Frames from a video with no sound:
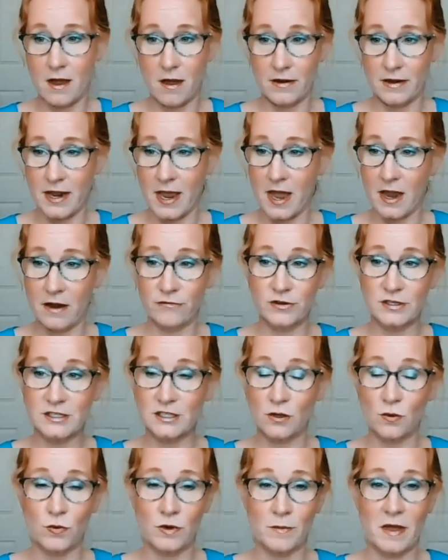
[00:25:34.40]
on every
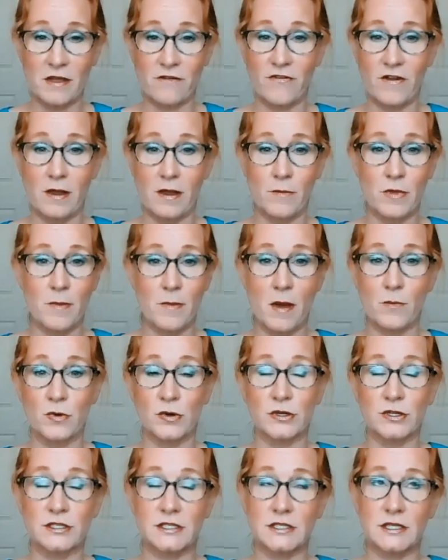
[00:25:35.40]
single one of my family
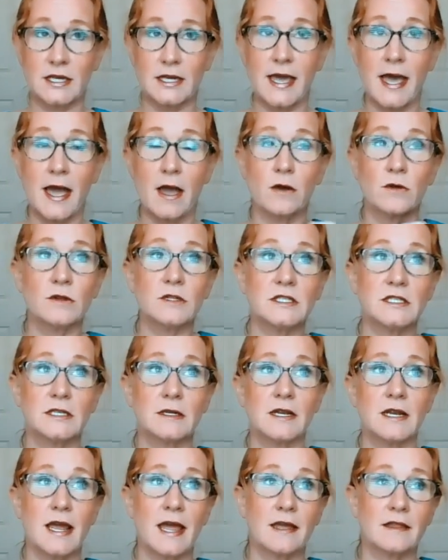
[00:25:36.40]
members' accounts
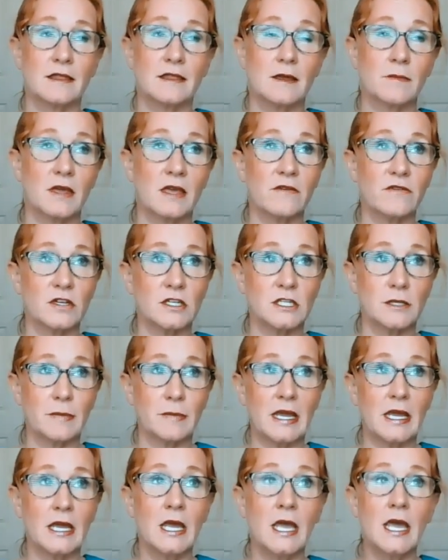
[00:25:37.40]
and had them give it to
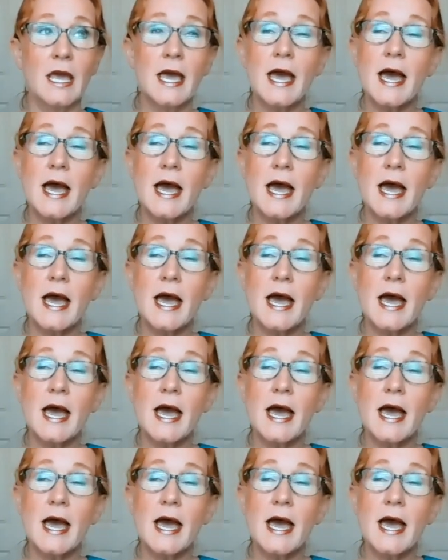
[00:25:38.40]
me.